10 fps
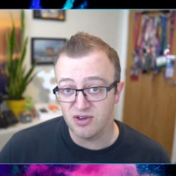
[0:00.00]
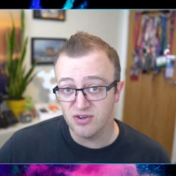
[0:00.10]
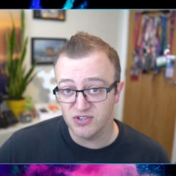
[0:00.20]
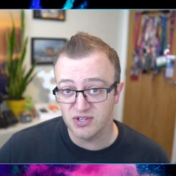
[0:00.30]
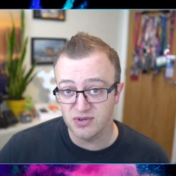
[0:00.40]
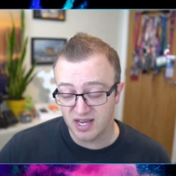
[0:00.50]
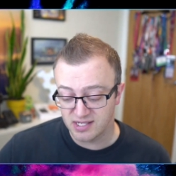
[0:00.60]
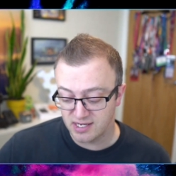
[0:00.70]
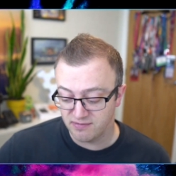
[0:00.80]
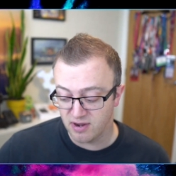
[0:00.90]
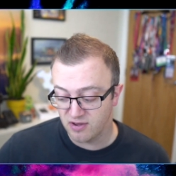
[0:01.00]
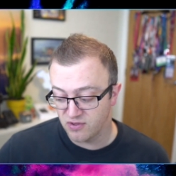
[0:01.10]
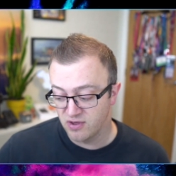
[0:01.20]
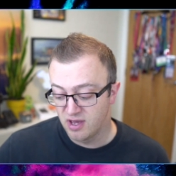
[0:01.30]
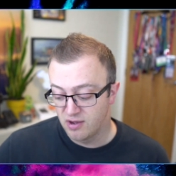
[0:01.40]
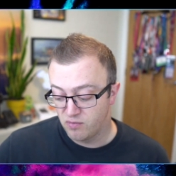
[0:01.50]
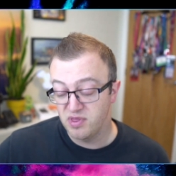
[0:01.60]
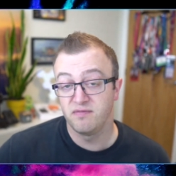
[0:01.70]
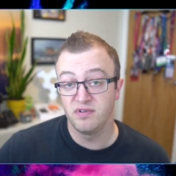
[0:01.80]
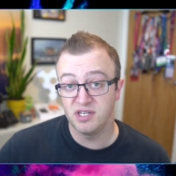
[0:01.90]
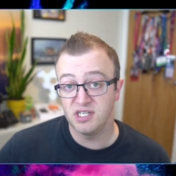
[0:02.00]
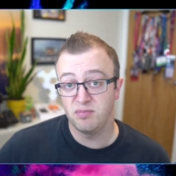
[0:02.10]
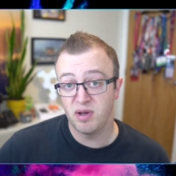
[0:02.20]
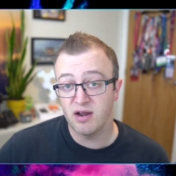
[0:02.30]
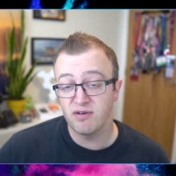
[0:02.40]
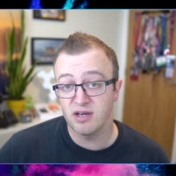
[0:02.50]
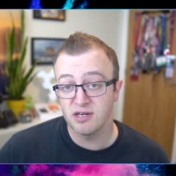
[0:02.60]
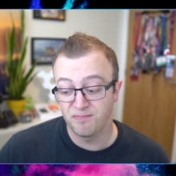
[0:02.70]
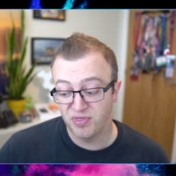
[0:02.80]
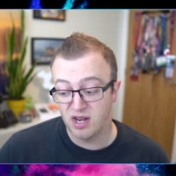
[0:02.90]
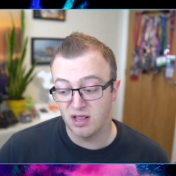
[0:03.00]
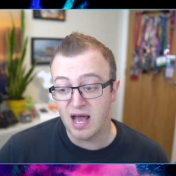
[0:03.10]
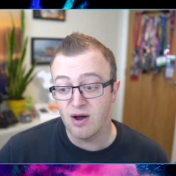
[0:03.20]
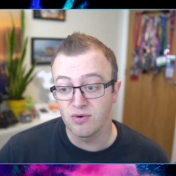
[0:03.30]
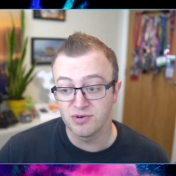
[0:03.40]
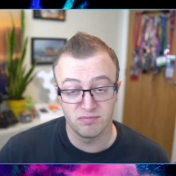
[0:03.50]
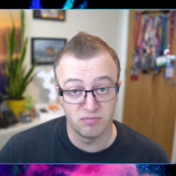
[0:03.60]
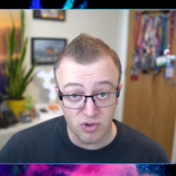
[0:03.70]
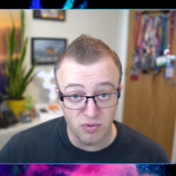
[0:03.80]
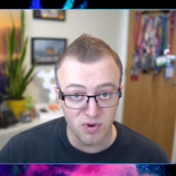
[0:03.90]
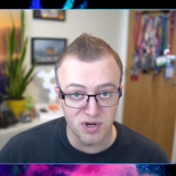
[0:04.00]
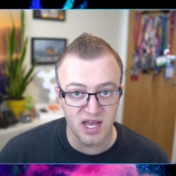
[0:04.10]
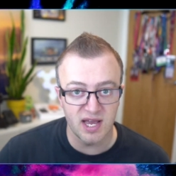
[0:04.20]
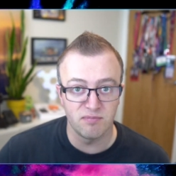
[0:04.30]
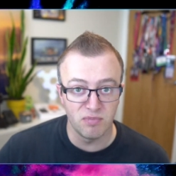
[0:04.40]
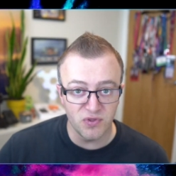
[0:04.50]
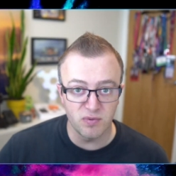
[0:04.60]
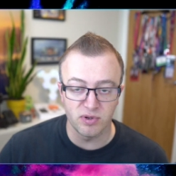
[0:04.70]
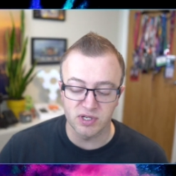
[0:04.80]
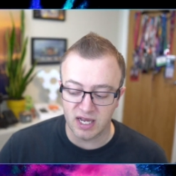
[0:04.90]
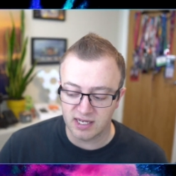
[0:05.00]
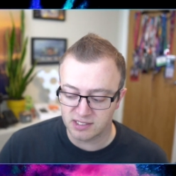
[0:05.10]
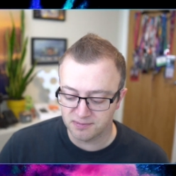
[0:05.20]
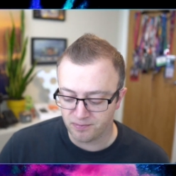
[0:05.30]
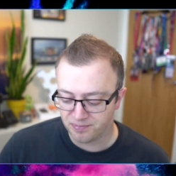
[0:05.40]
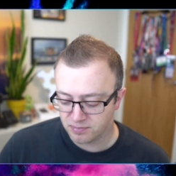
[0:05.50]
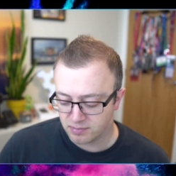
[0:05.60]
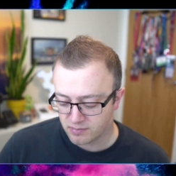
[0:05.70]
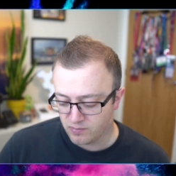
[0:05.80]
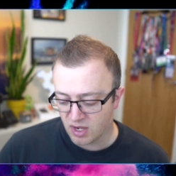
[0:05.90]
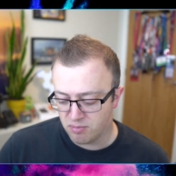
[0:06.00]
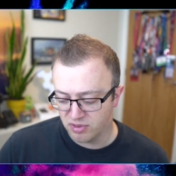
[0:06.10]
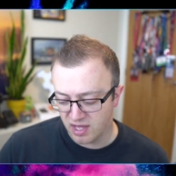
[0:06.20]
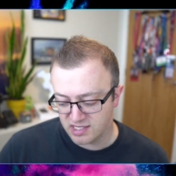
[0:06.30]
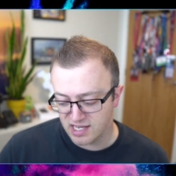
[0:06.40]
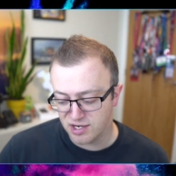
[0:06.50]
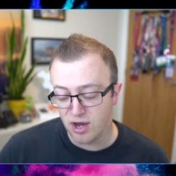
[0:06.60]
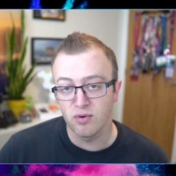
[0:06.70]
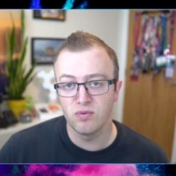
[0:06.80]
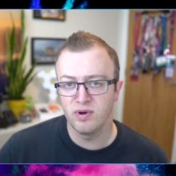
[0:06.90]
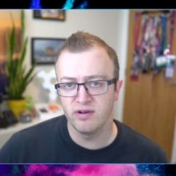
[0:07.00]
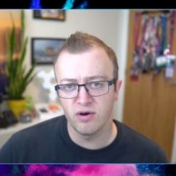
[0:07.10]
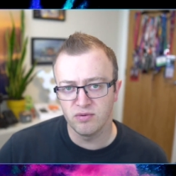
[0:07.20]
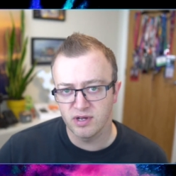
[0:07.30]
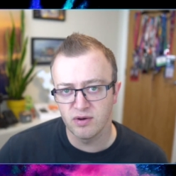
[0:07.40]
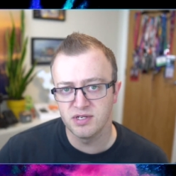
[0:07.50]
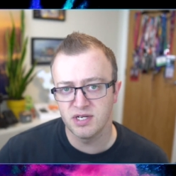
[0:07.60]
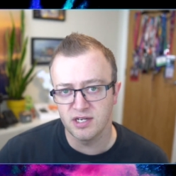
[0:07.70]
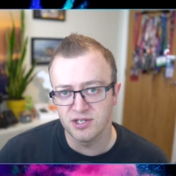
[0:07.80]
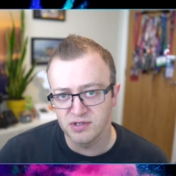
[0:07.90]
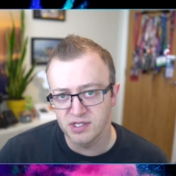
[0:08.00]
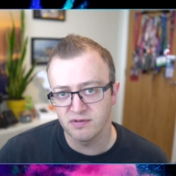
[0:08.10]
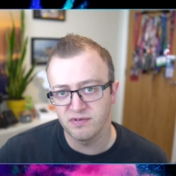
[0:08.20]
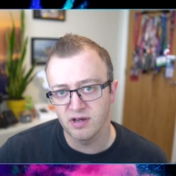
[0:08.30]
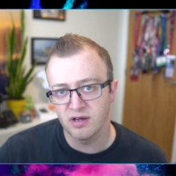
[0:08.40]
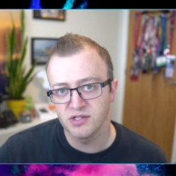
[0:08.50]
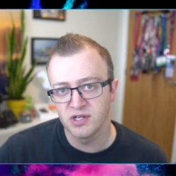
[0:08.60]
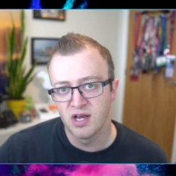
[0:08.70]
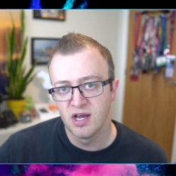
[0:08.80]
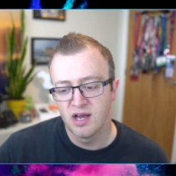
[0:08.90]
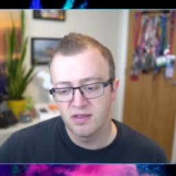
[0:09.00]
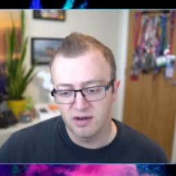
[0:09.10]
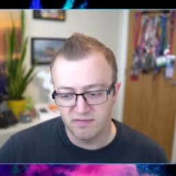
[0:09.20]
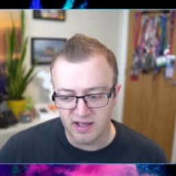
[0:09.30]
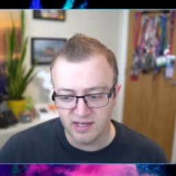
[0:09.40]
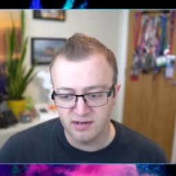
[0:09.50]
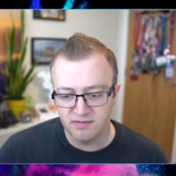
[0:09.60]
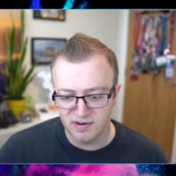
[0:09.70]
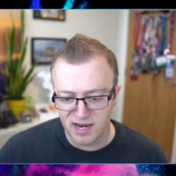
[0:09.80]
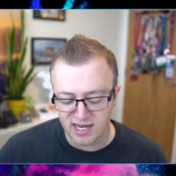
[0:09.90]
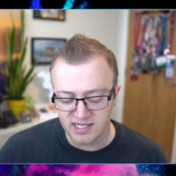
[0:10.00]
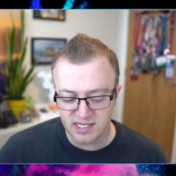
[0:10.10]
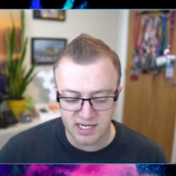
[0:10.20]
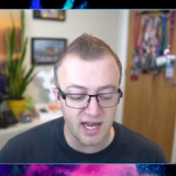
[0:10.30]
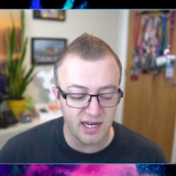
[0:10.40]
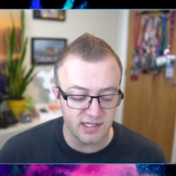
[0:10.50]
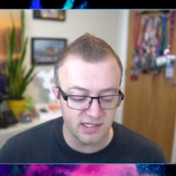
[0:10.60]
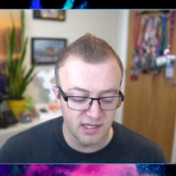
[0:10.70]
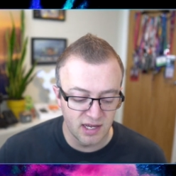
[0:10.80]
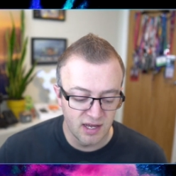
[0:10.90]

You could still get certificates with a validity period that allowed more than 1 year, multiple years. But they said, no, we're only going to issue certificates that are valid for 90 days.